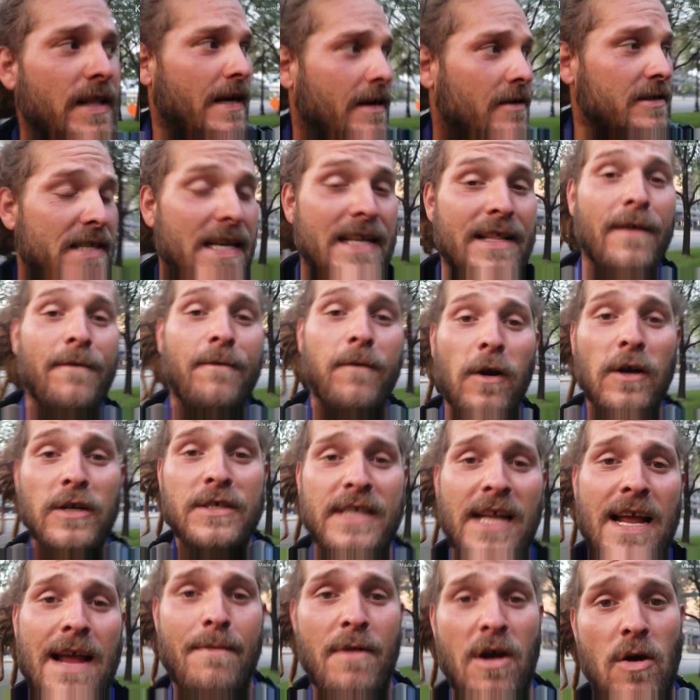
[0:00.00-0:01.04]
That was like the first
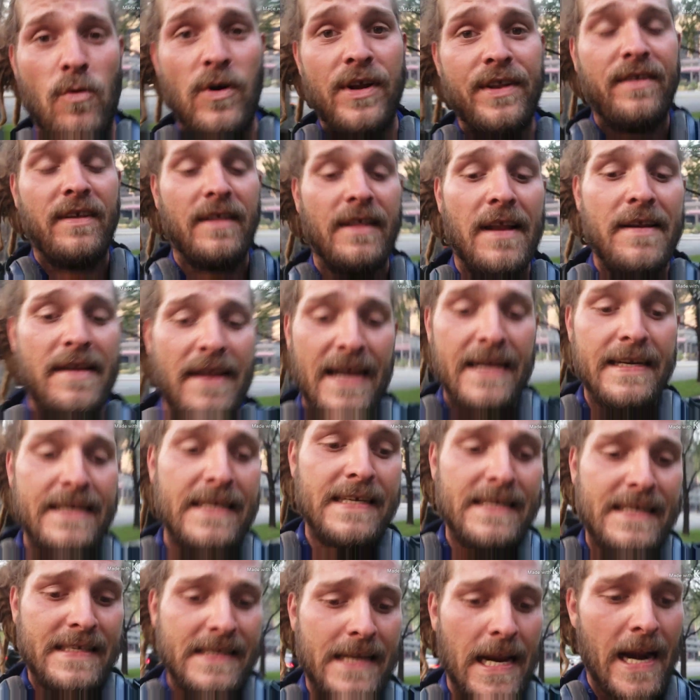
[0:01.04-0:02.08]
time I went to the
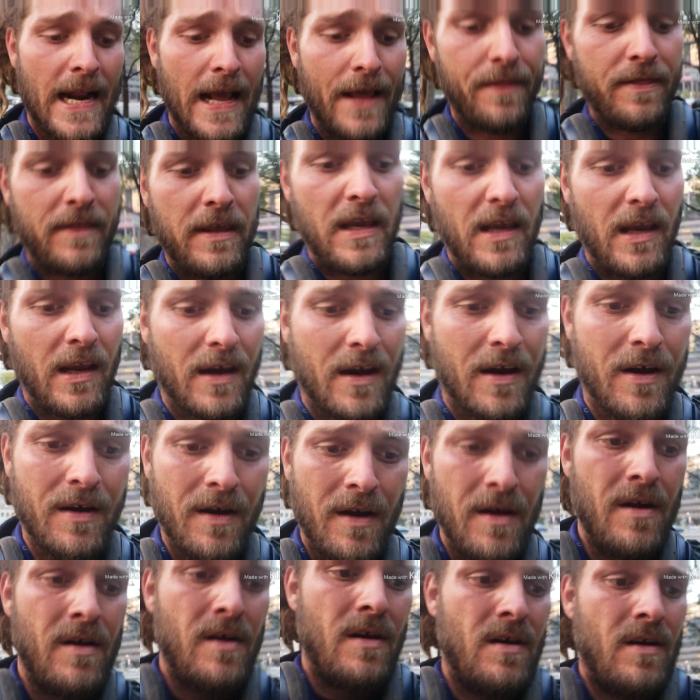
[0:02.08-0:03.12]
dentist in, I think,
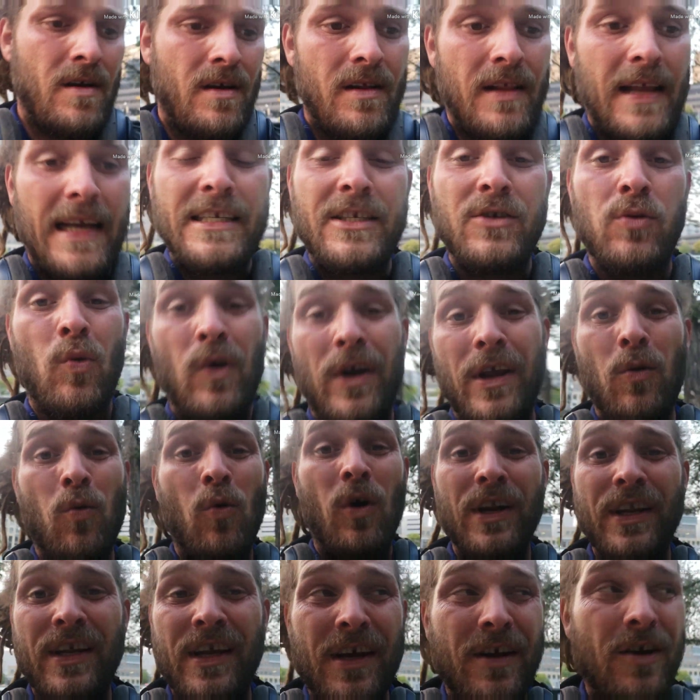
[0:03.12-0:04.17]
like
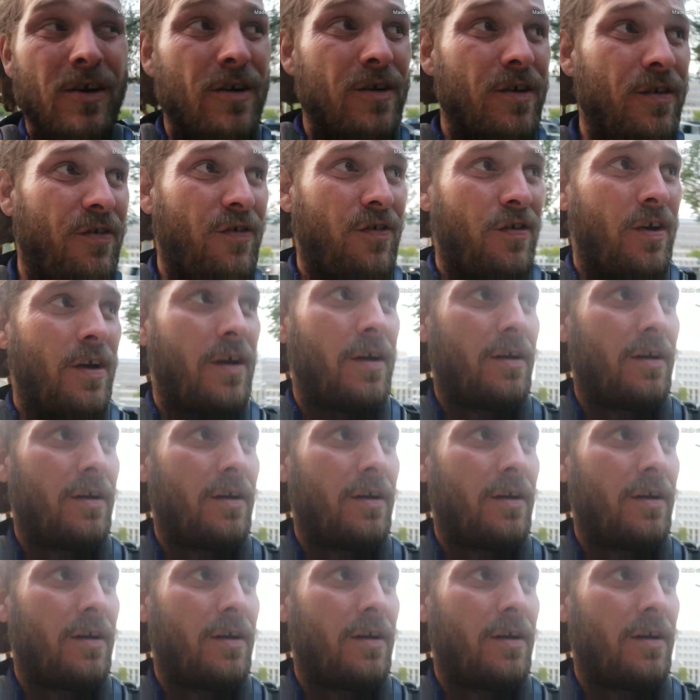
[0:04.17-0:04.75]
21 years,